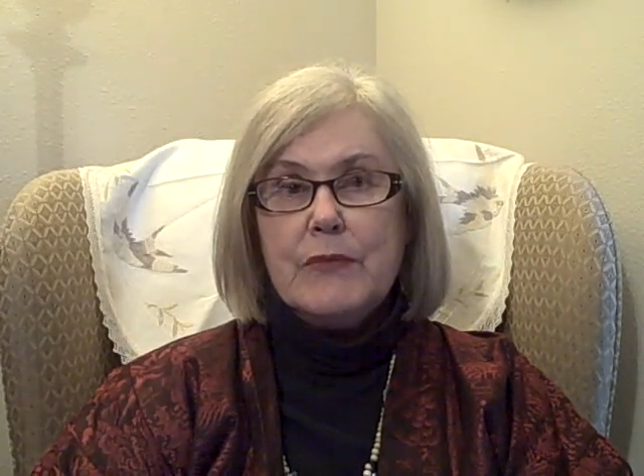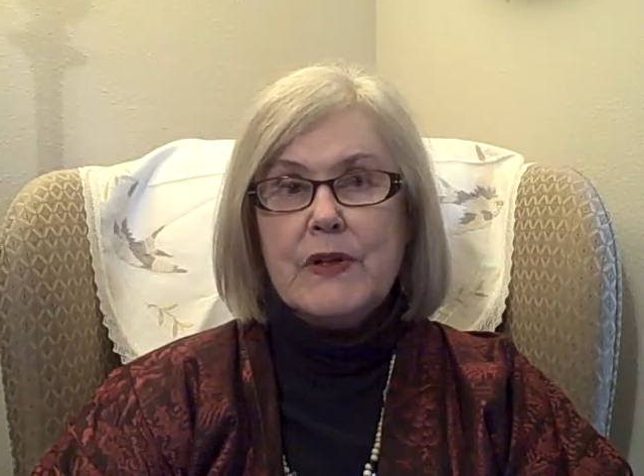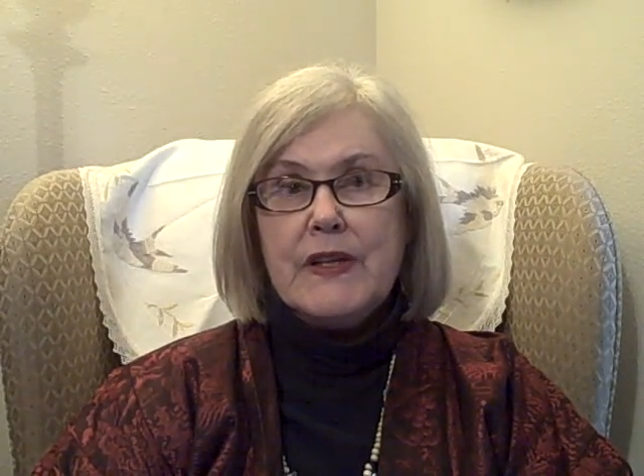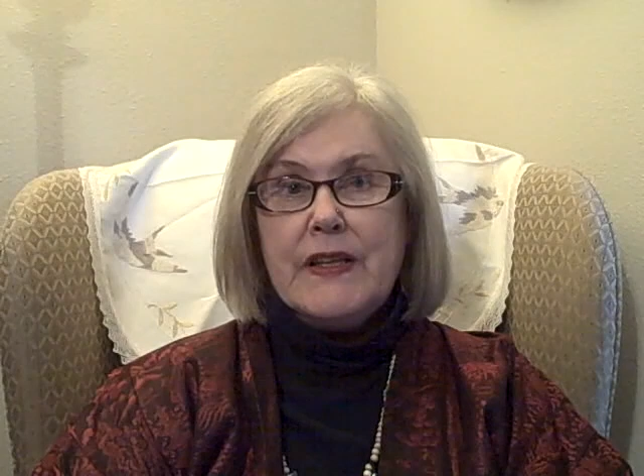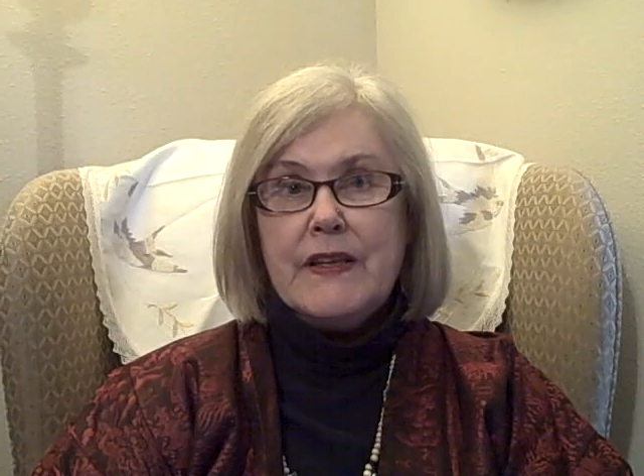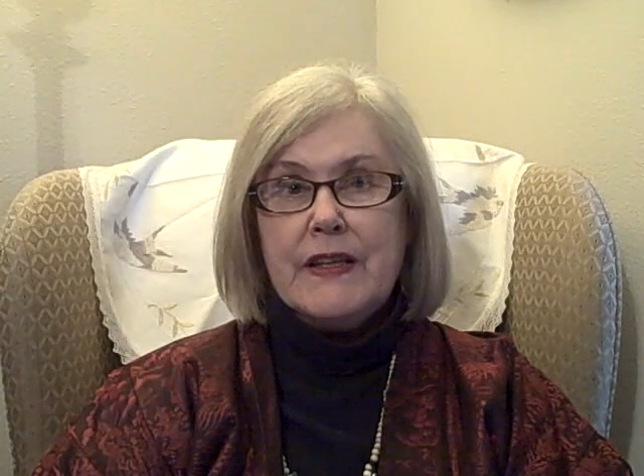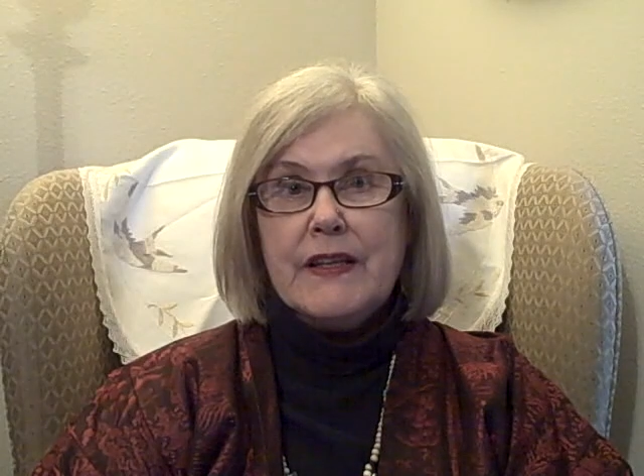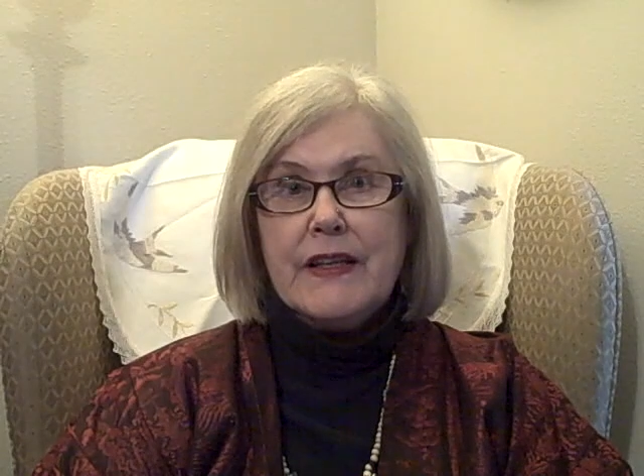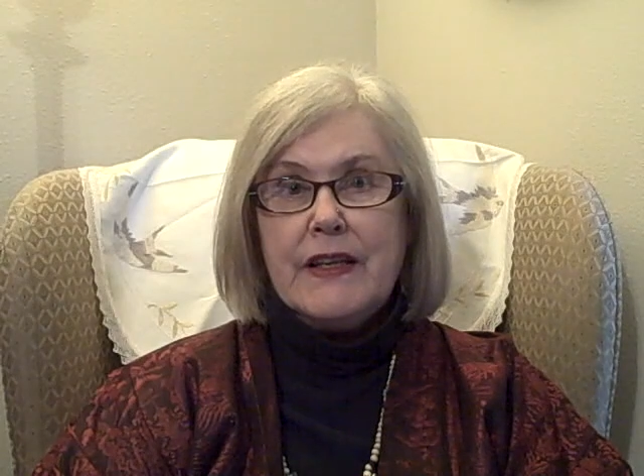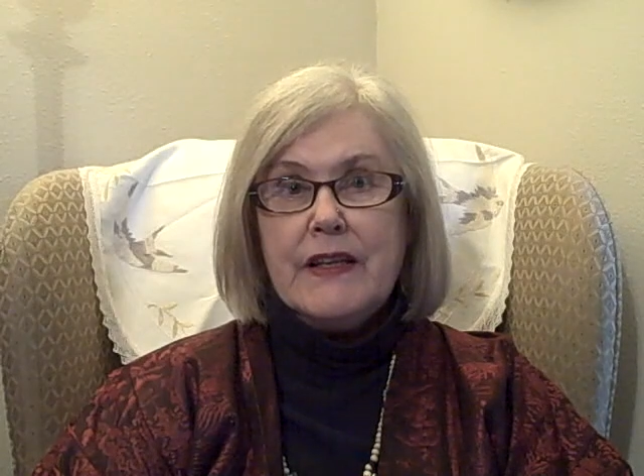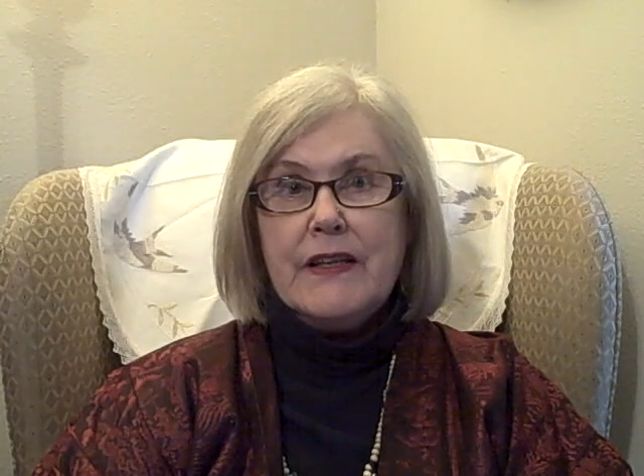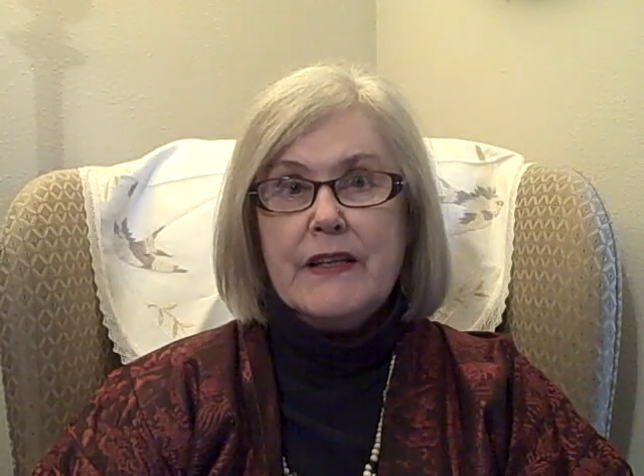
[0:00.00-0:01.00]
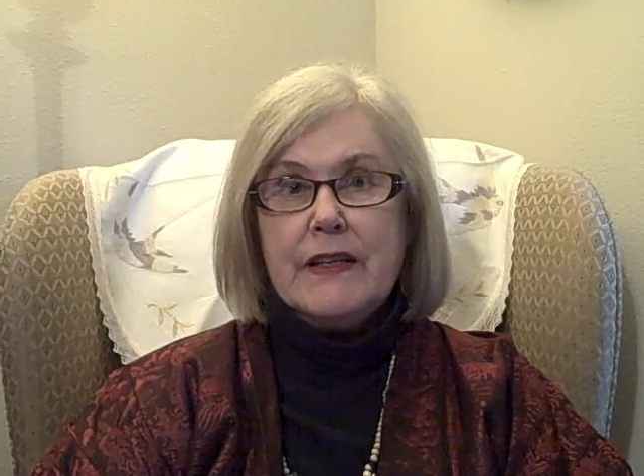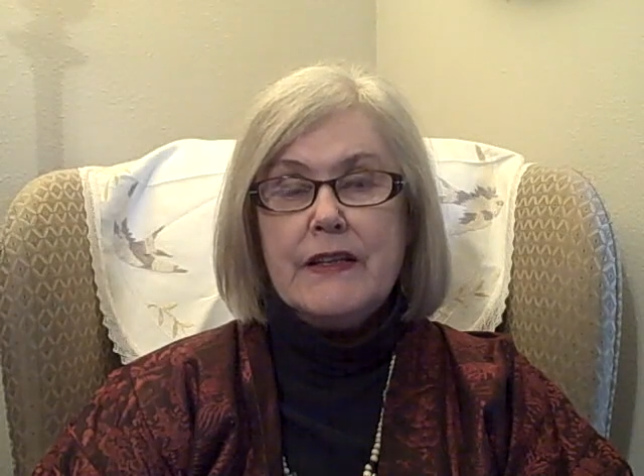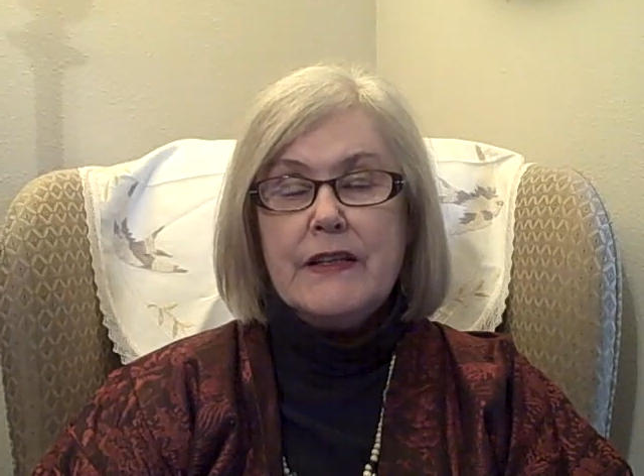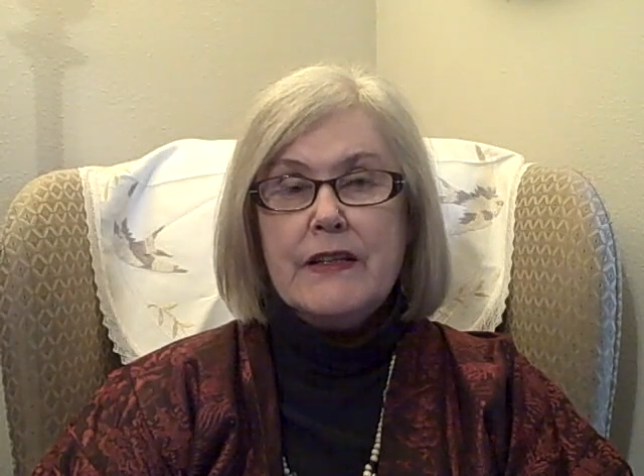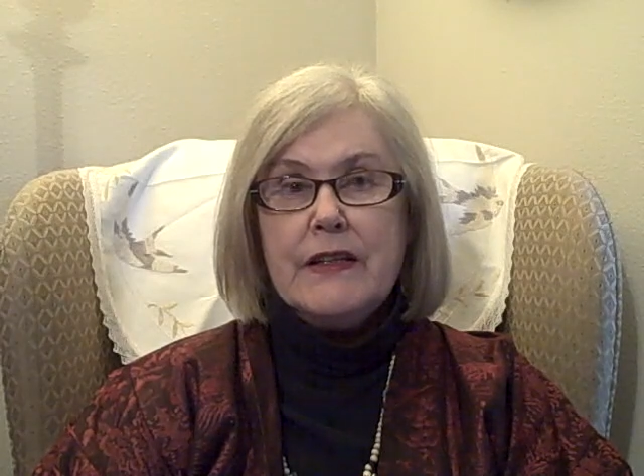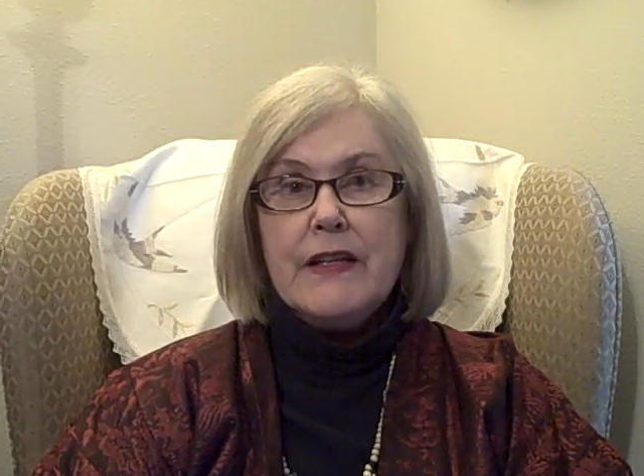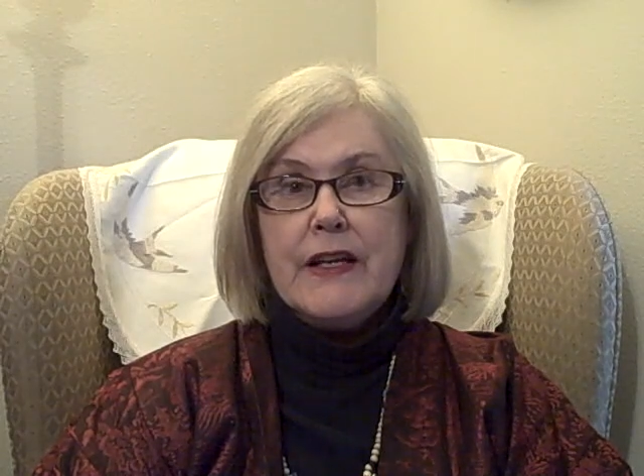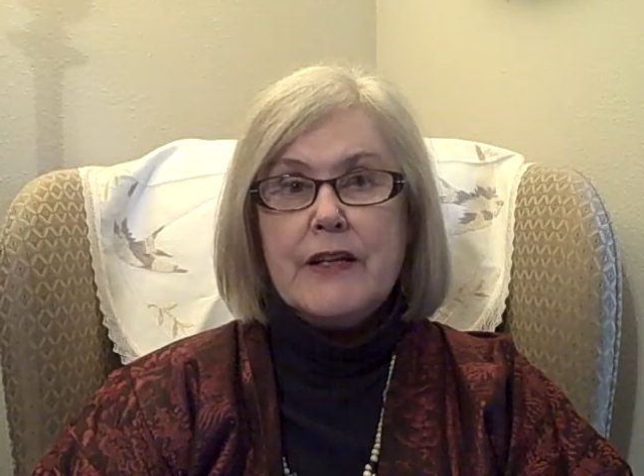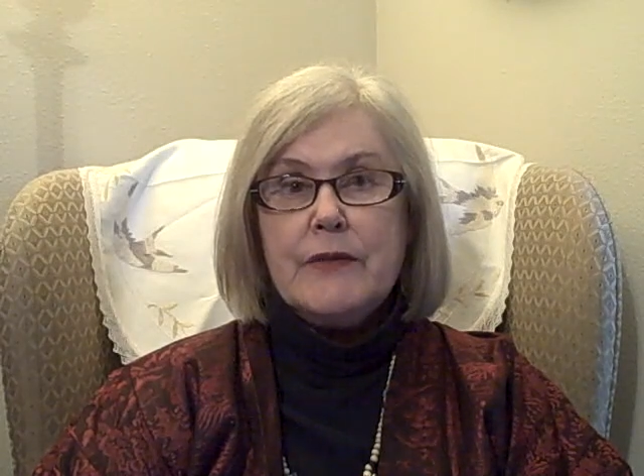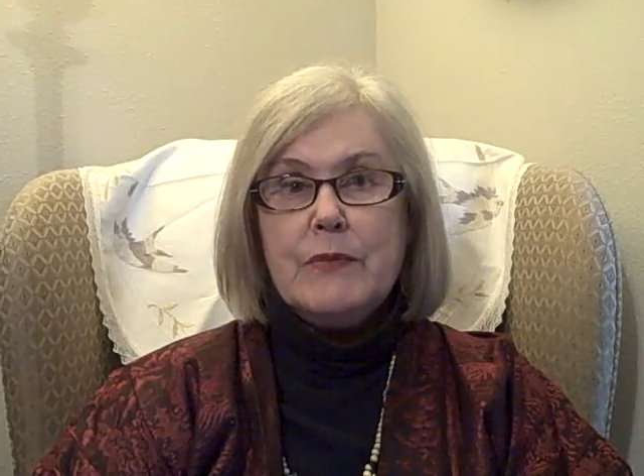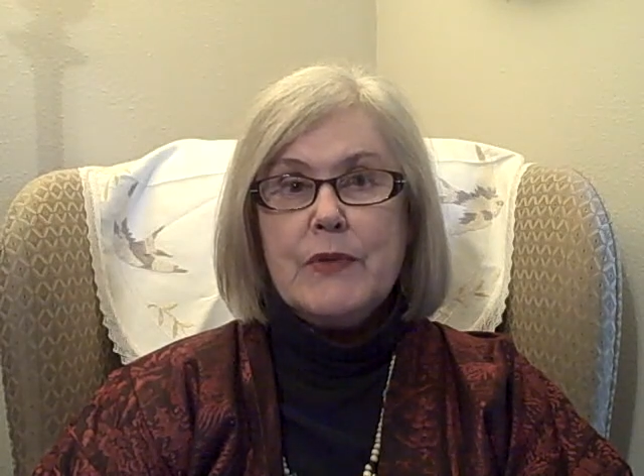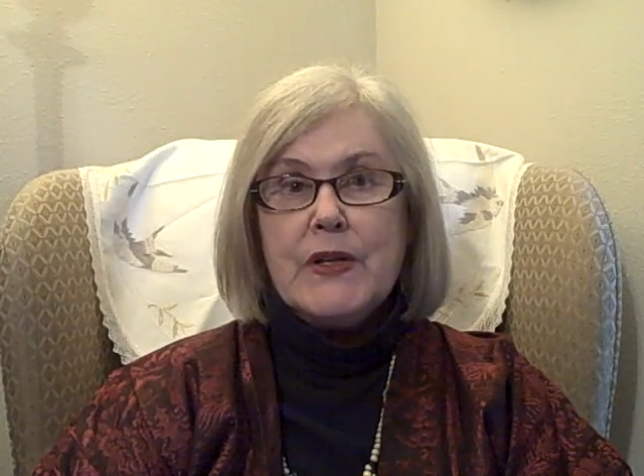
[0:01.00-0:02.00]
Breathing in
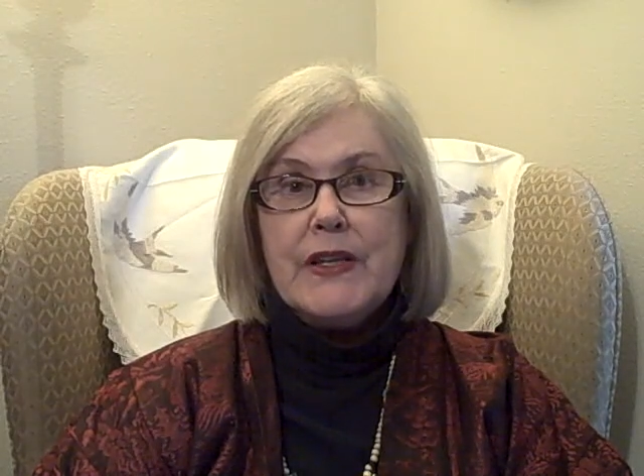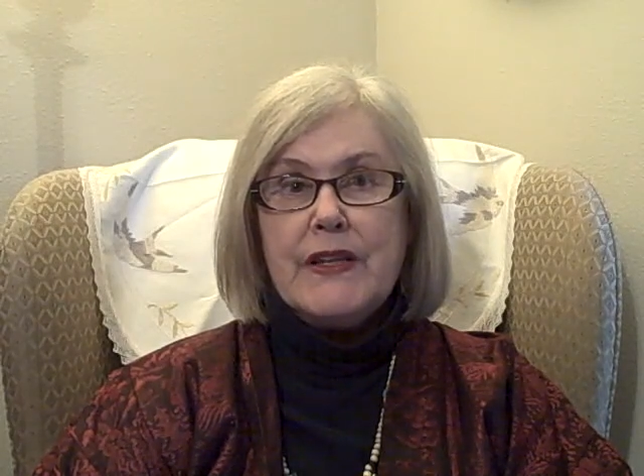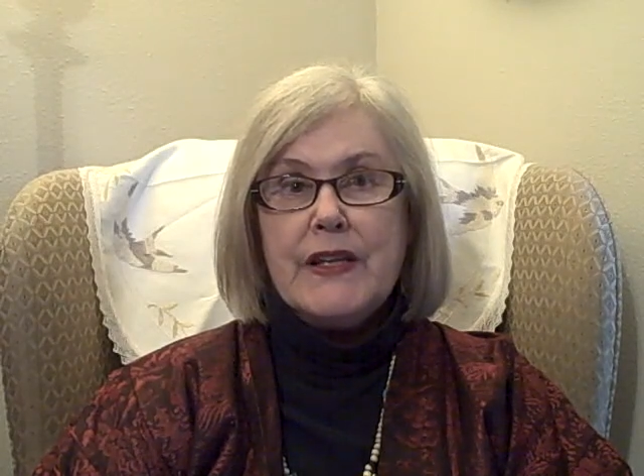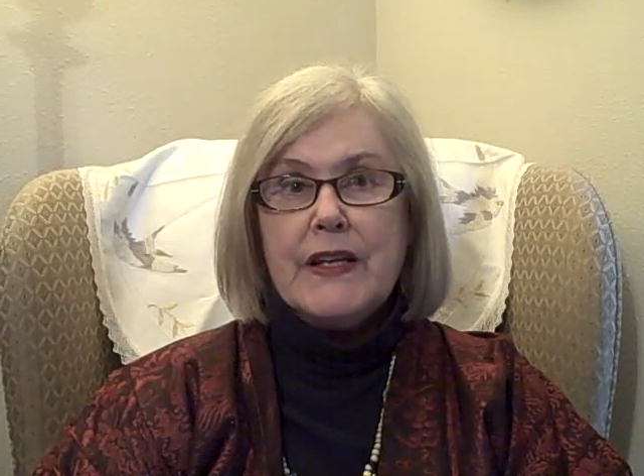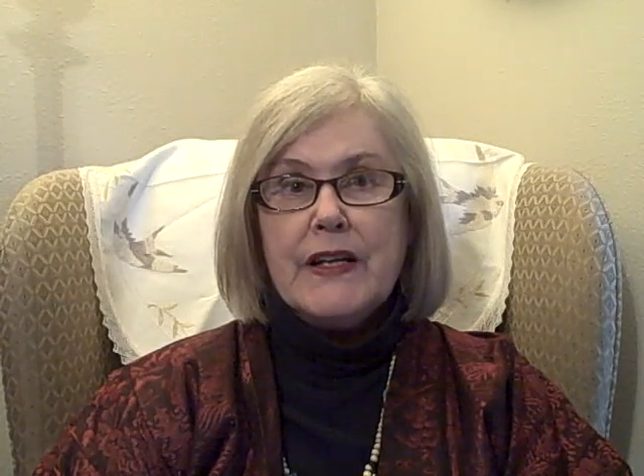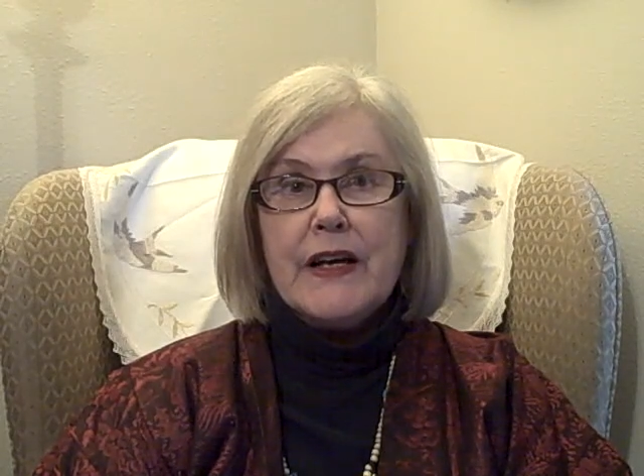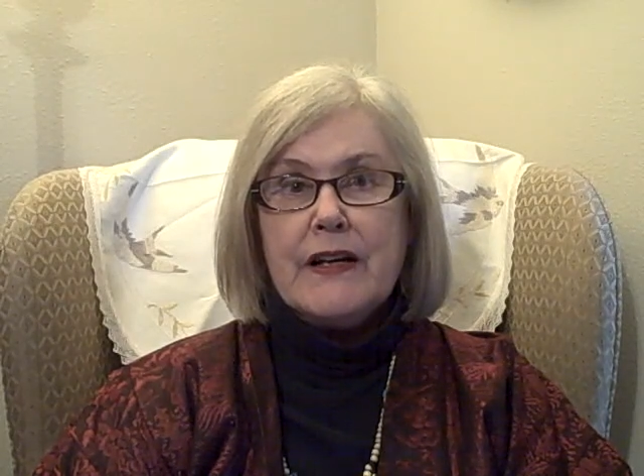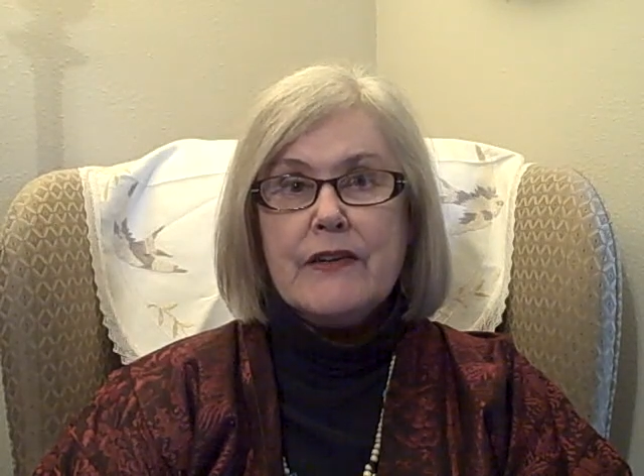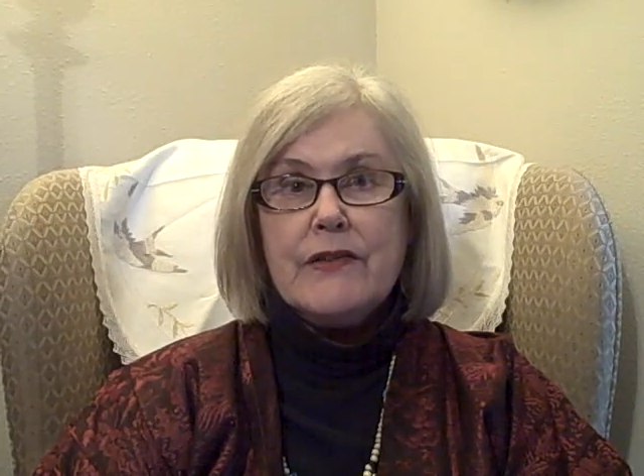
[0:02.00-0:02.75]
and breathing